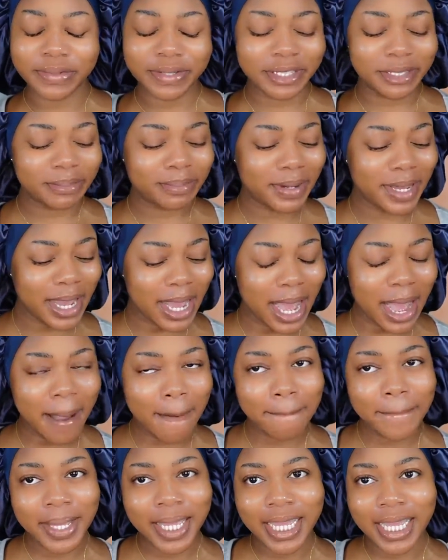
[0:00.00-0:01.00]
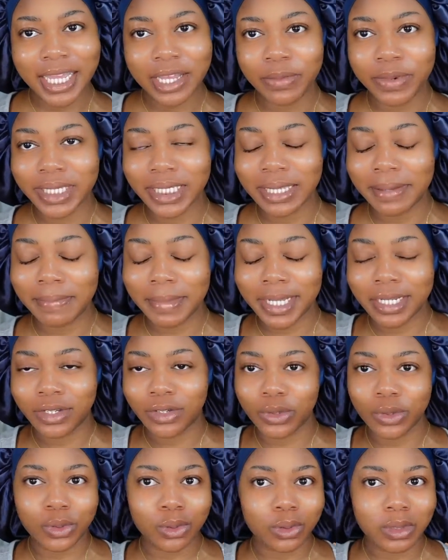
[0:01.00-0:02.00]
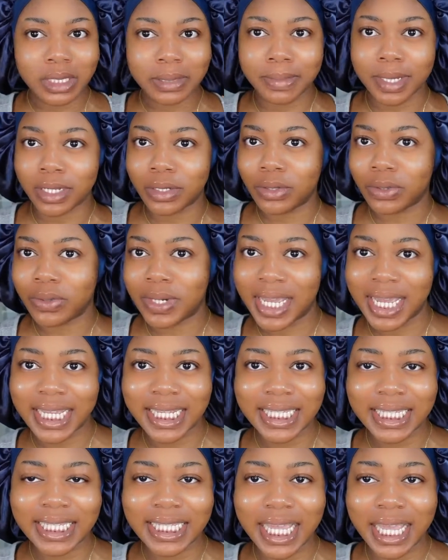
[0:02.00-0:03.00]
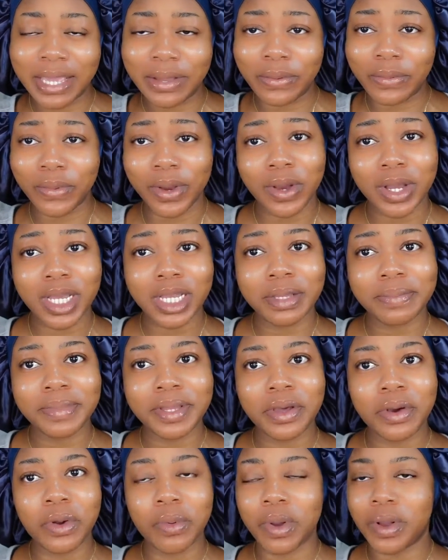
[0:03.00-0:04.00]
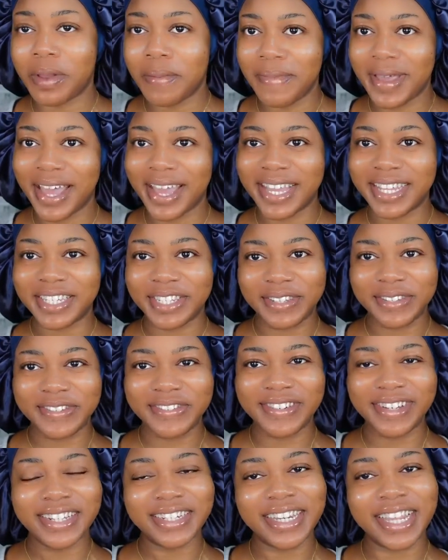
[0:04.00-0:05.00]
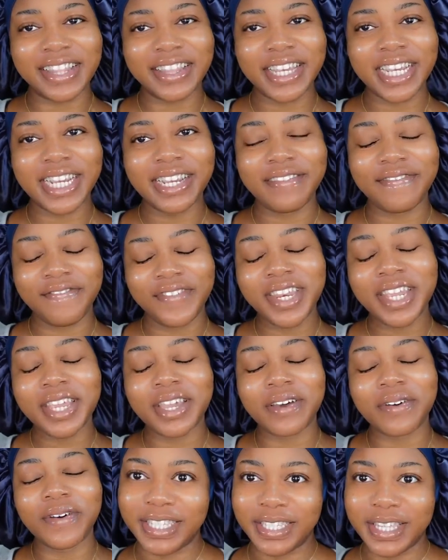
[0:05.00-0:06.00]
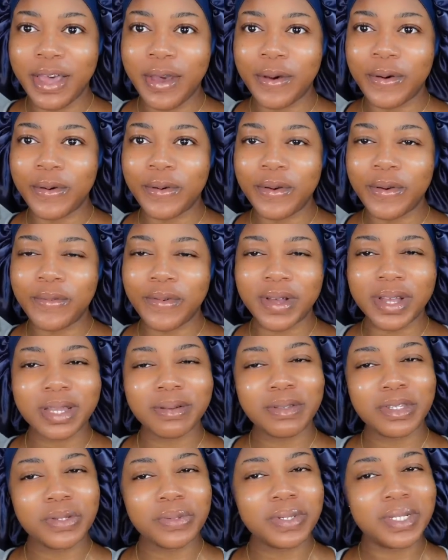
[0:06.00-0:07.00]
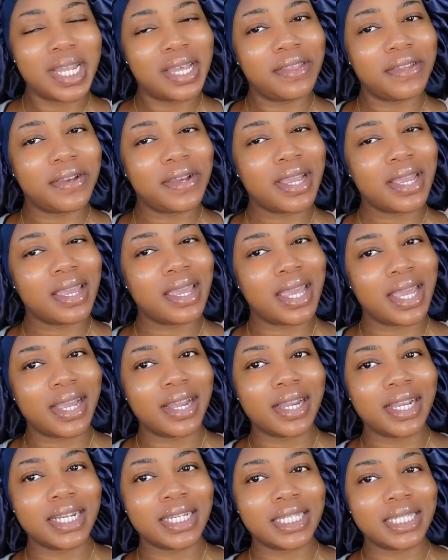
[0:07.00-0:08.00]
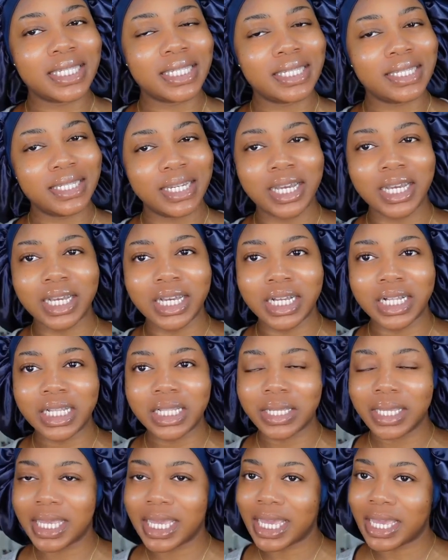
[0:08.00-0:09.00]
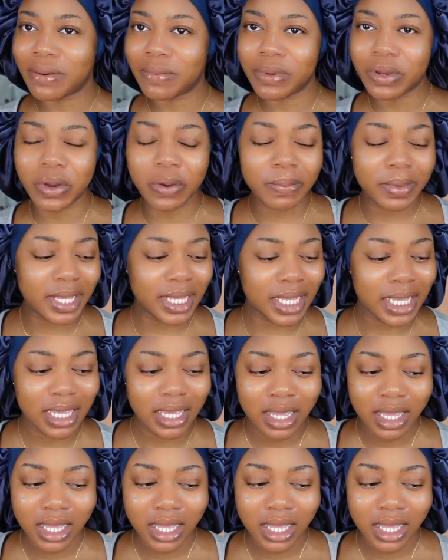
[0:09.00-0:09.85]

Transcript: What's poppin'? What's up, my dudes, my dudettes, and welcome back to another video. So, welcome to another hair install. Okay, we're gonna be.